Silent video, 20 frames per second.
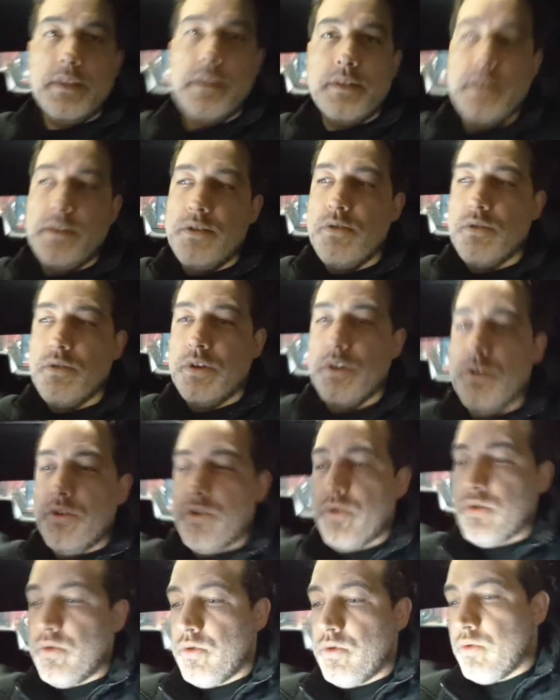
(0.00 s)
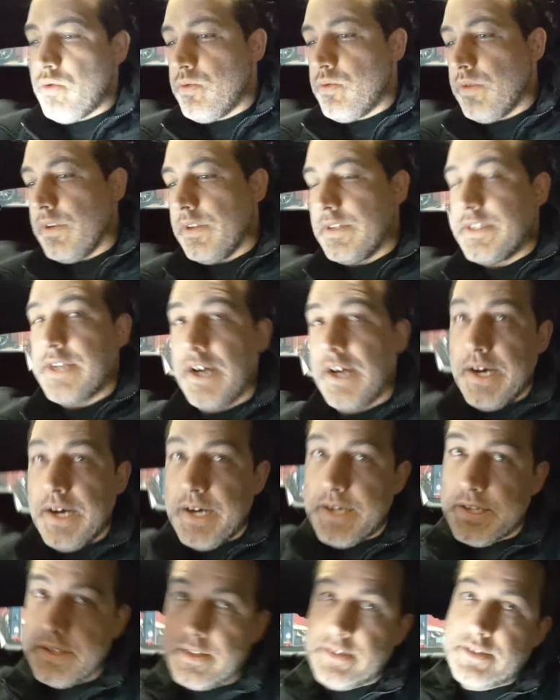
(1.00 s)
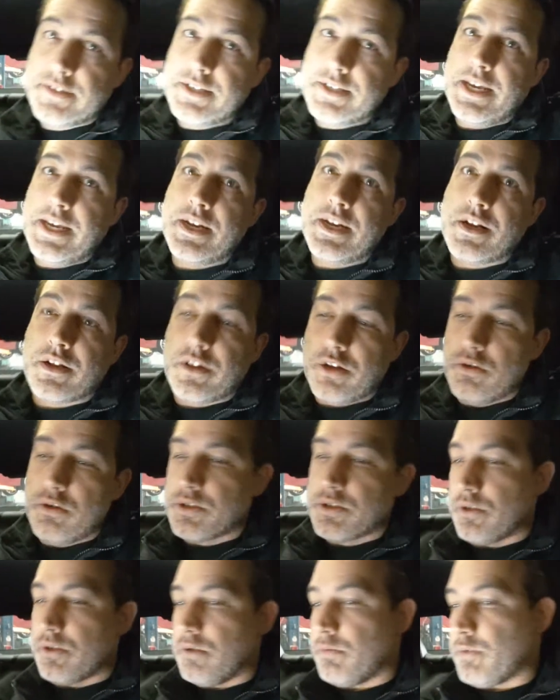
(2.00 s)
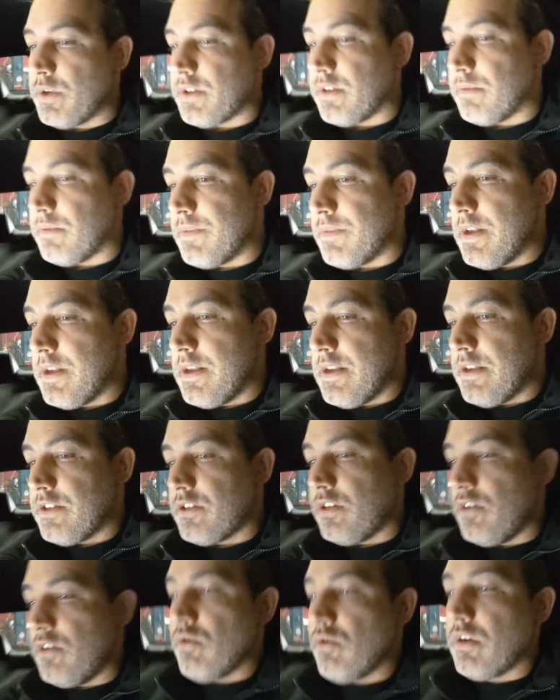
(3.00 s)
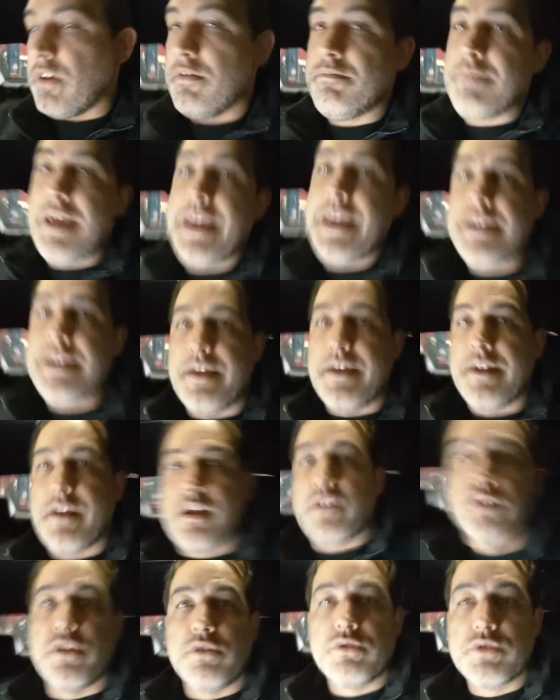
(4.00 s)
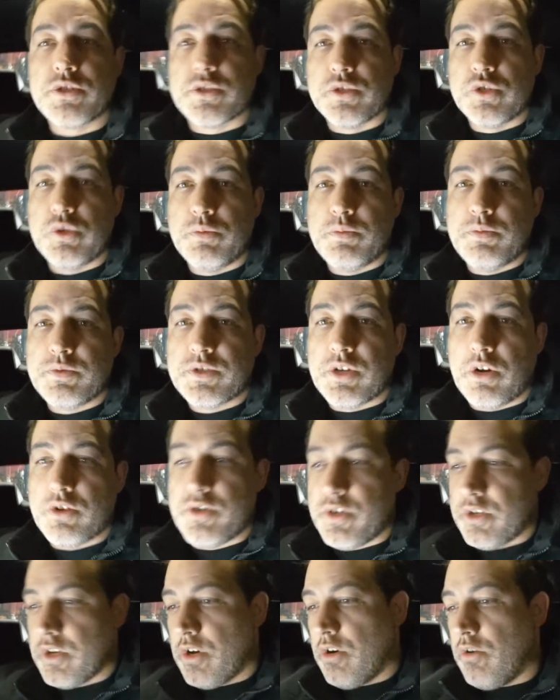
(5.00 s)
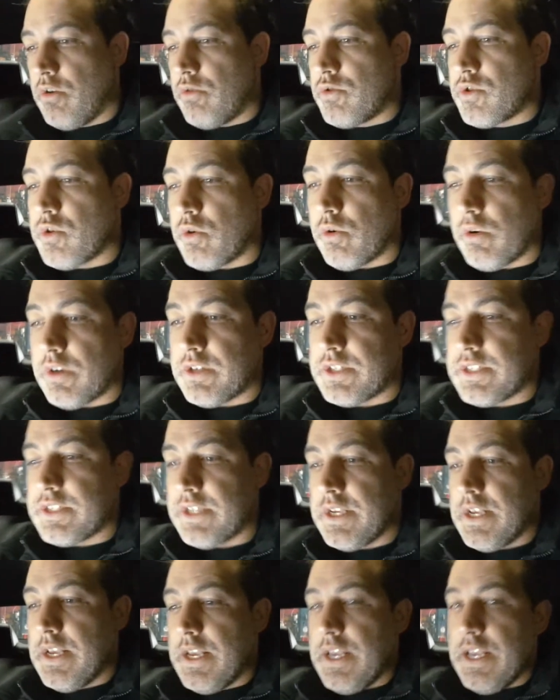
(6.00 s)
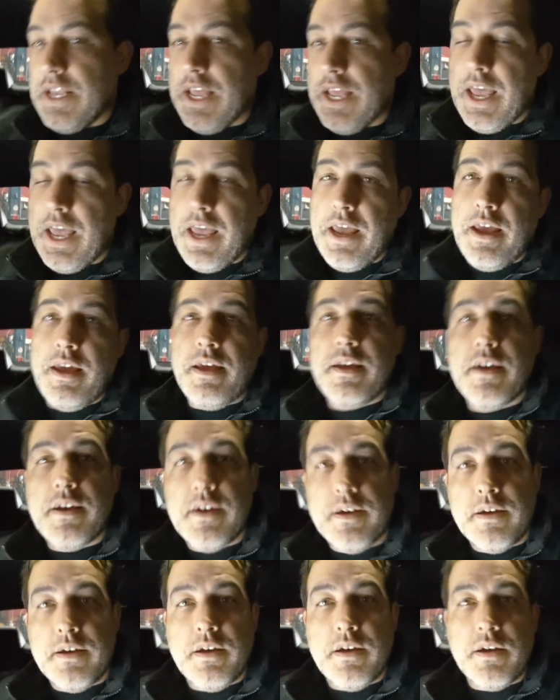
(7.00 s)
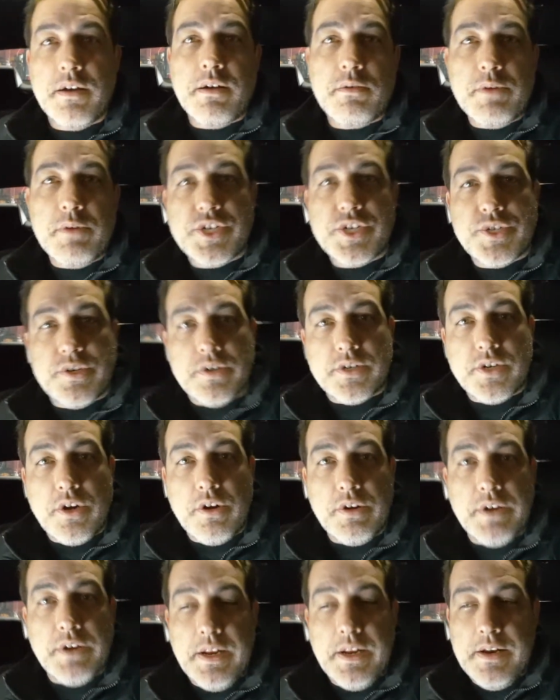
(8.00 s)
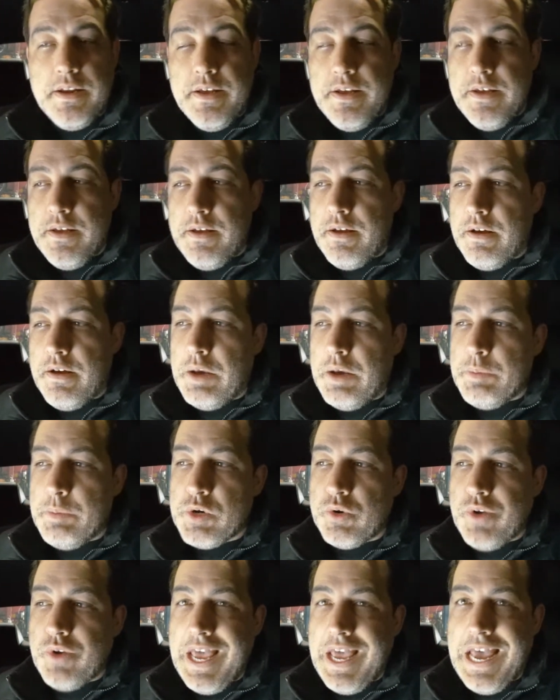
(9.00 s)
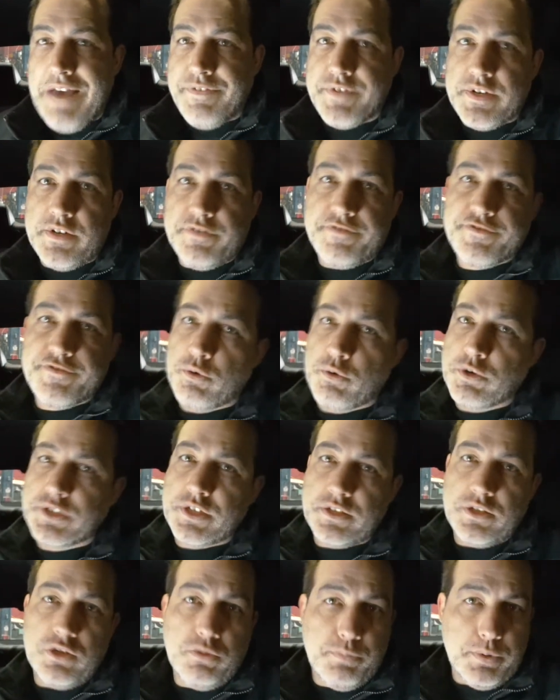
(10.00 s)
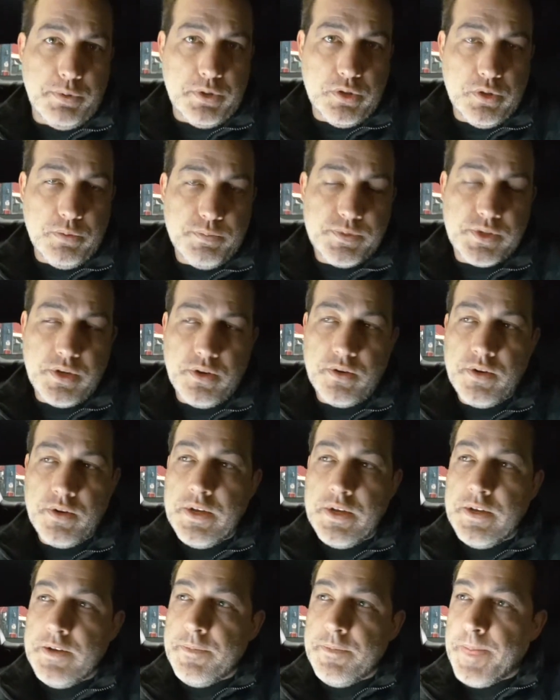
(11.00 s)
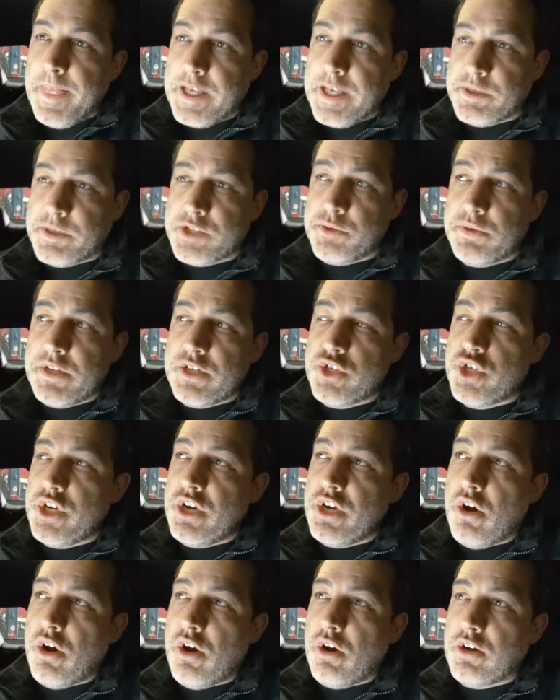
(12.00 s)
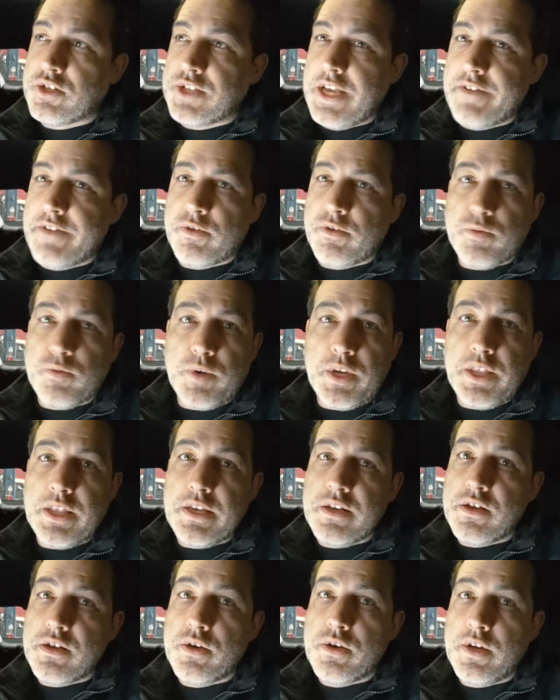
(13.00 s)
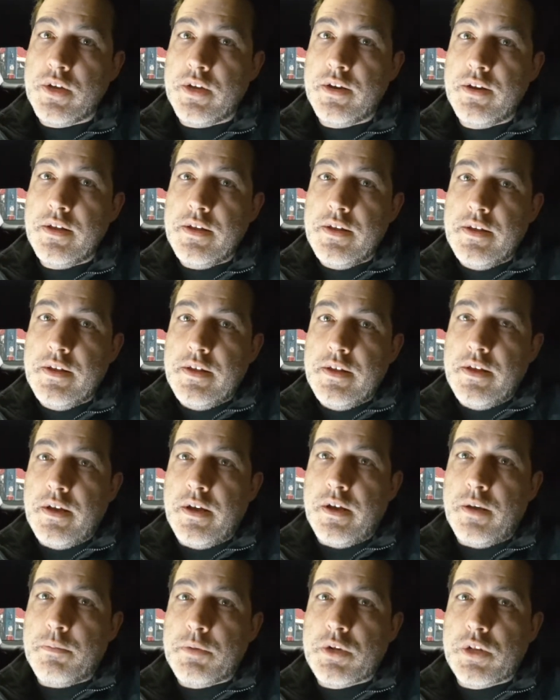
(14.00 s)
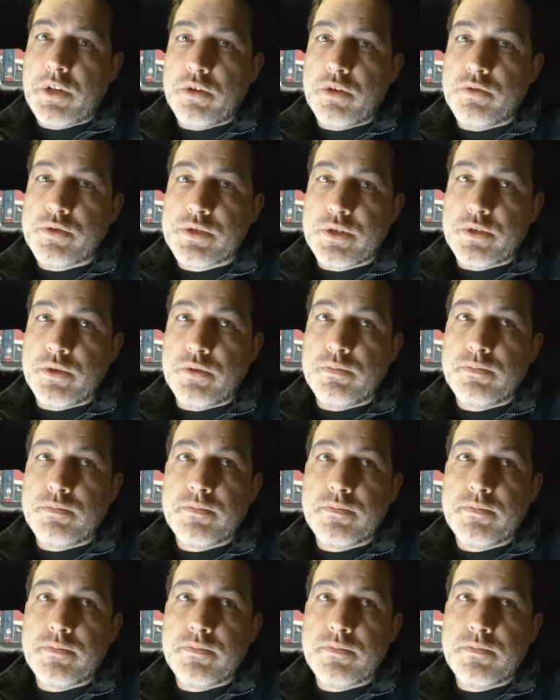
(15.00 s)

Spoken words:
you can do tons in closed loop with them. So you can make it closed loop start to go towards a richer target. You don't have to force it in open loop. So especially with the GRs, they have a really good closed loop